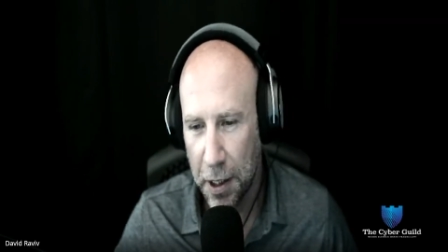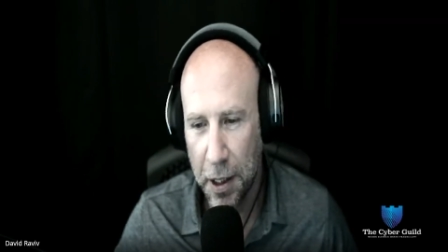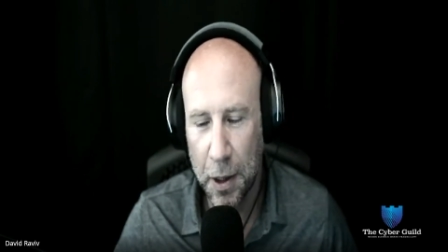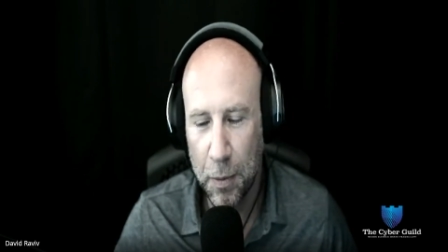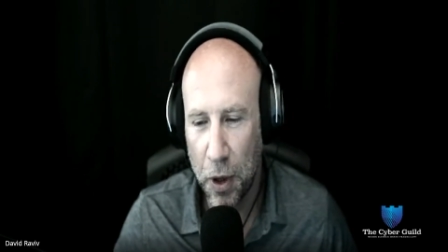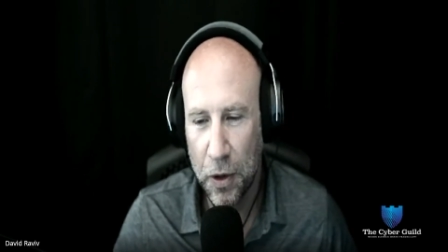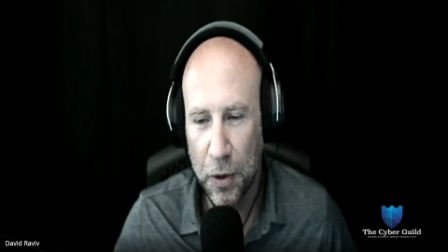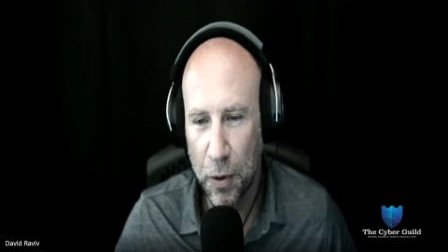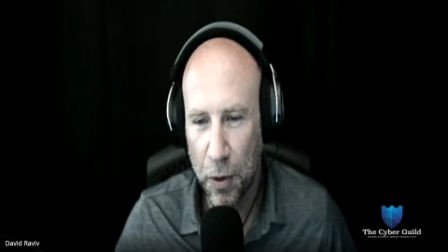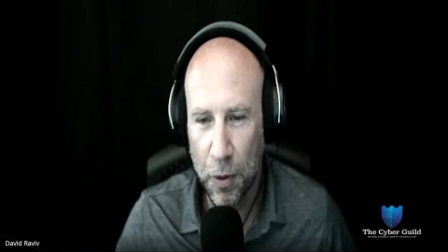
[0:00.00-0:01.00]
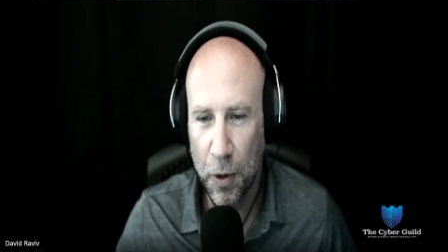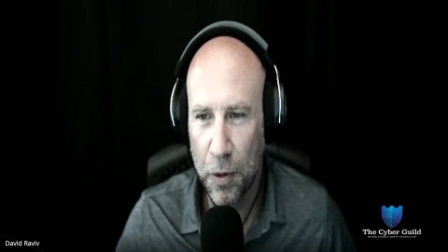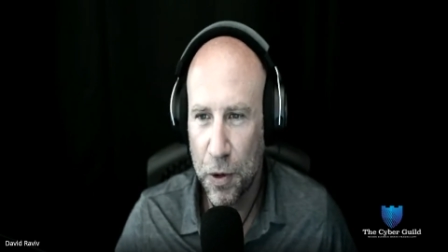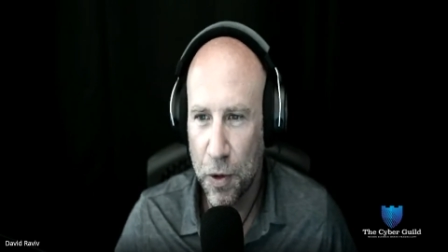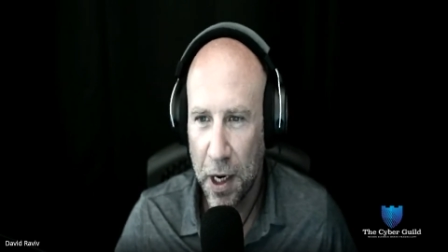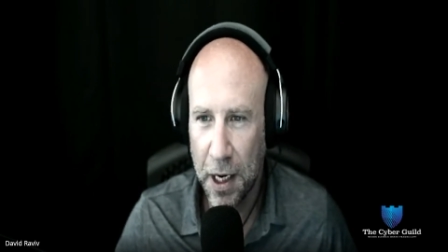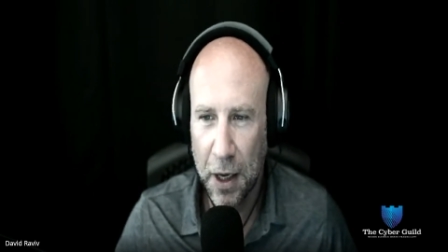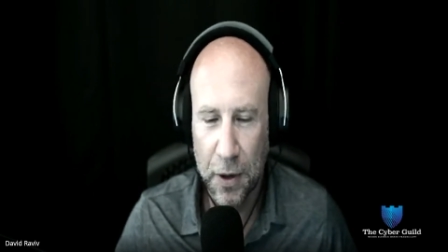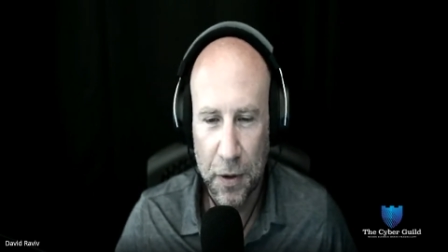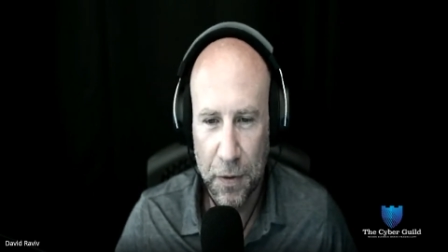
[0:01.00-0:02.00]
partner or try it
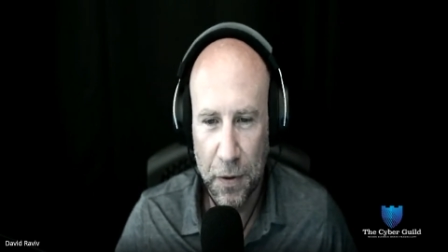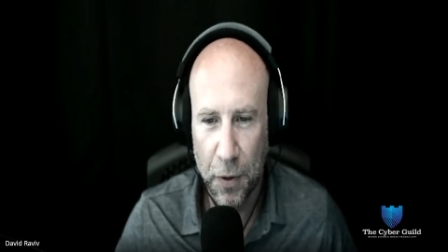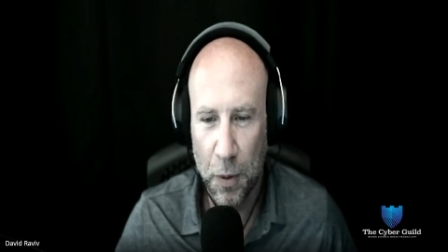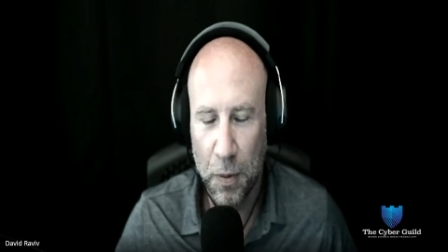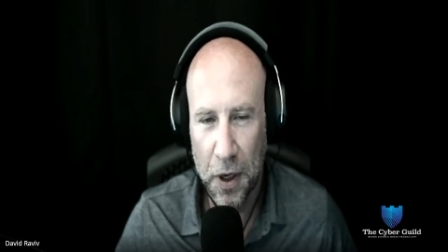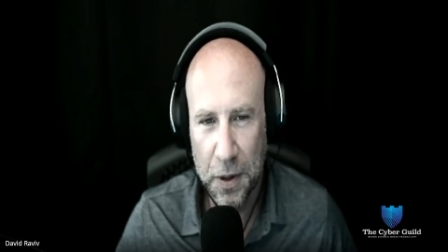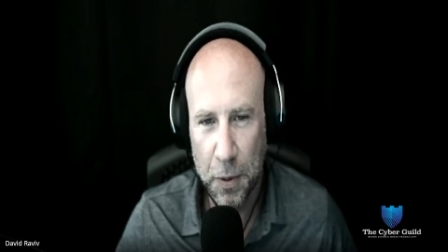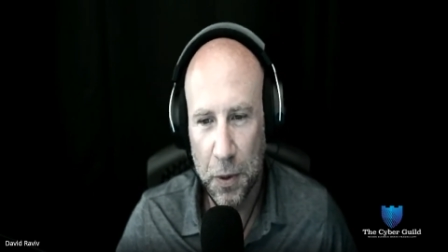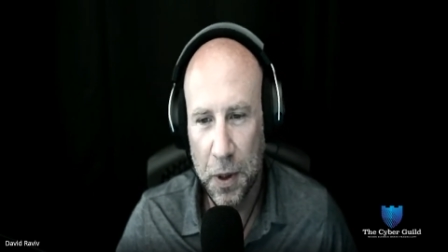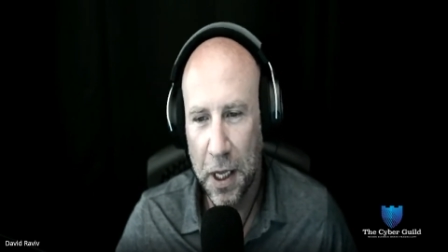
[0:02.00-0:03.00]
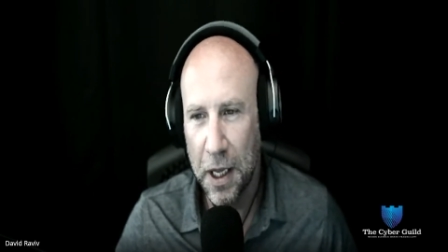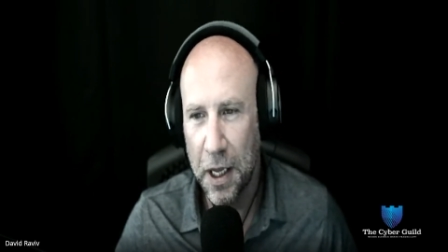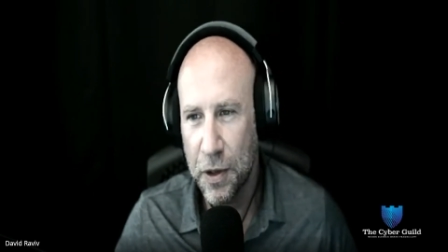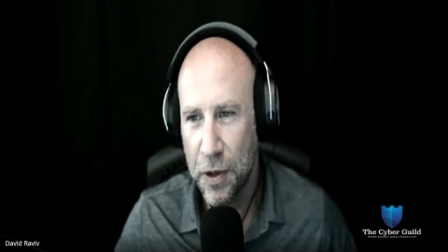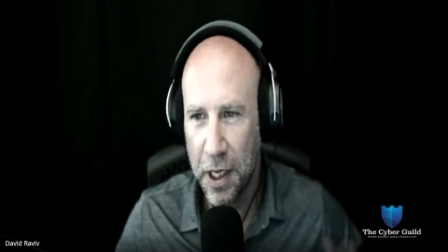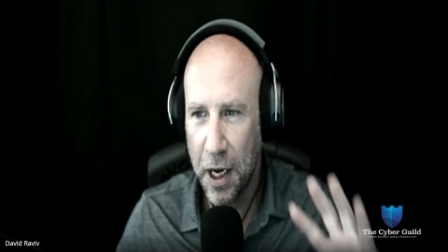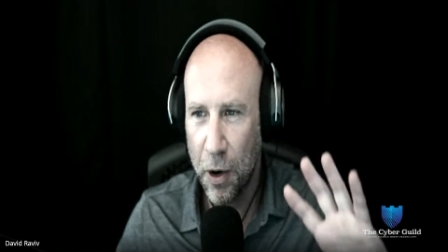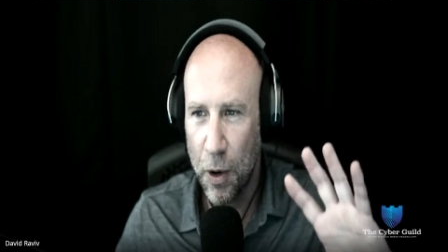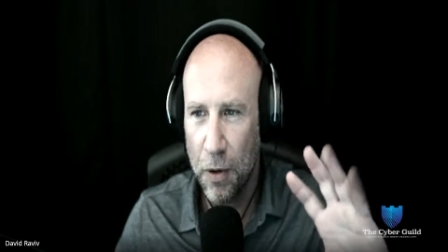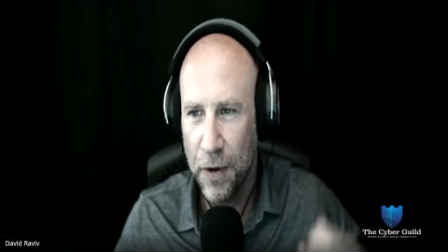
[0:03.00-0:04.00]
out if all possible. So take care,
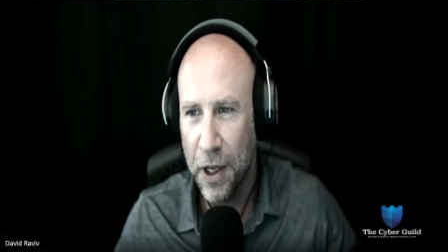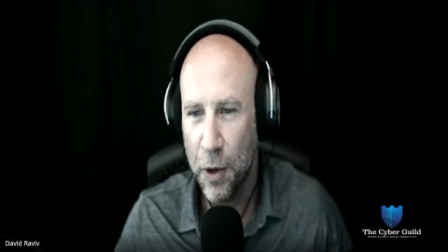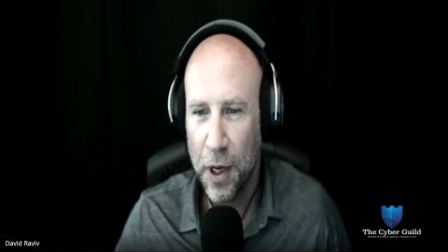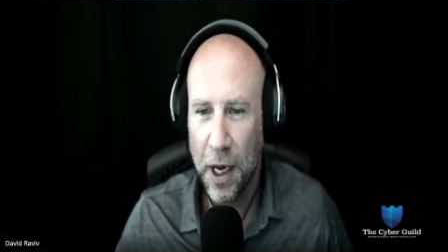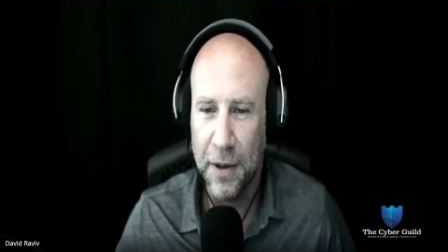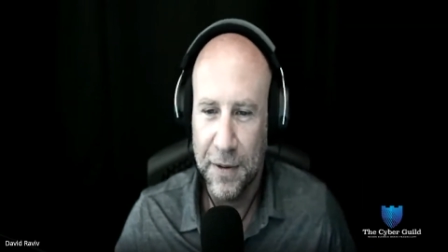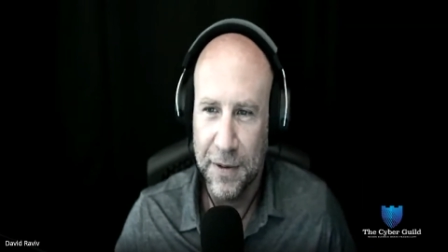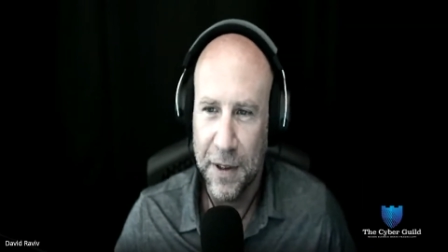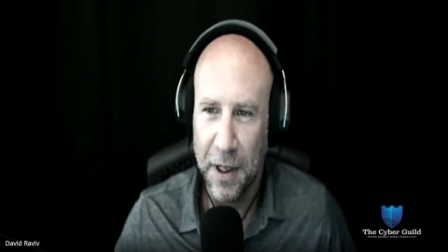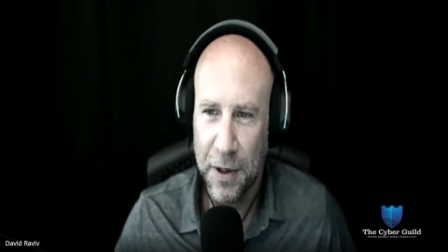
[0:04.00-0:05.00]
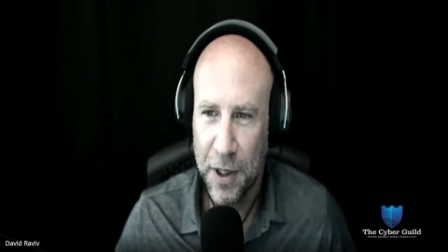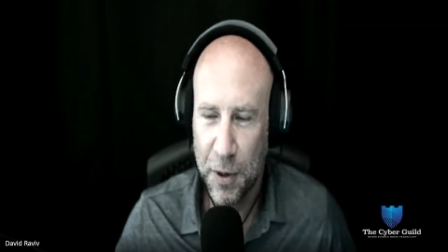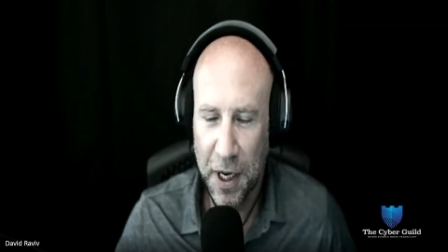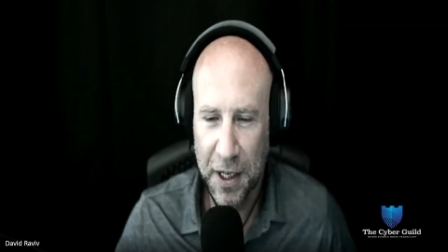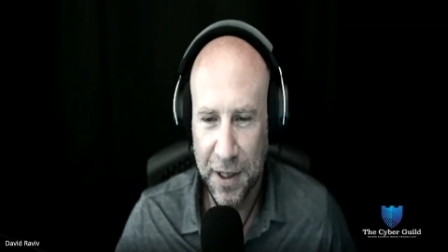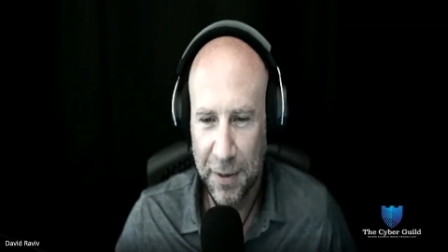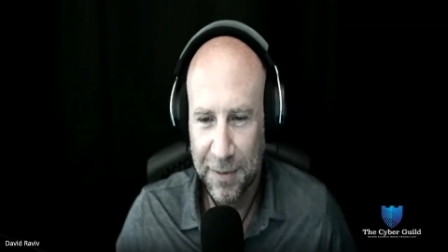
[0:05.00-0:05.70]
all. Thank you again. I'll see you next time.